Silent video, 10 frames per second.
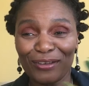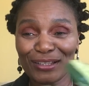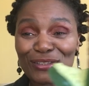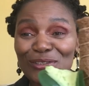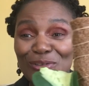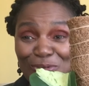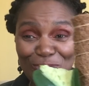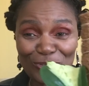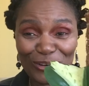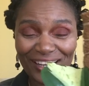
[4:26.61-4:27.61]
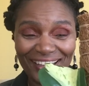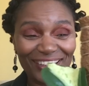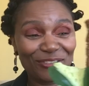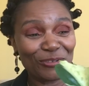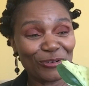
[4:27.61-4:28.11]
a slow
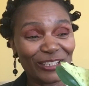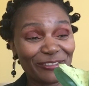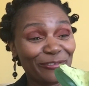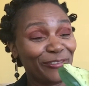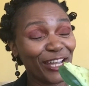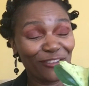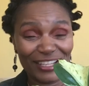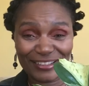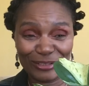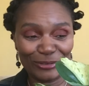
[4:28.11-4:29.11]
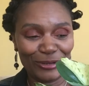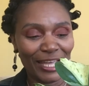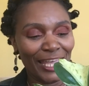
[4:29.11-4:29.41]
grower, very slow.